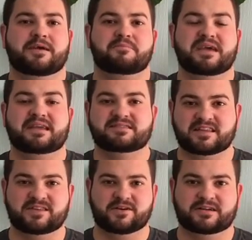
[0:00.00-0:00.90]
that be
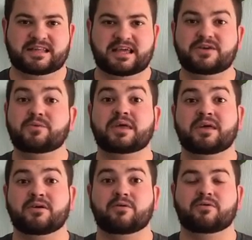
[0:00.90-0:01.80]
to learn that you
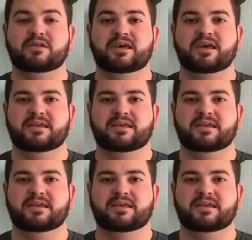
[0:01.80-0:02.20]
killed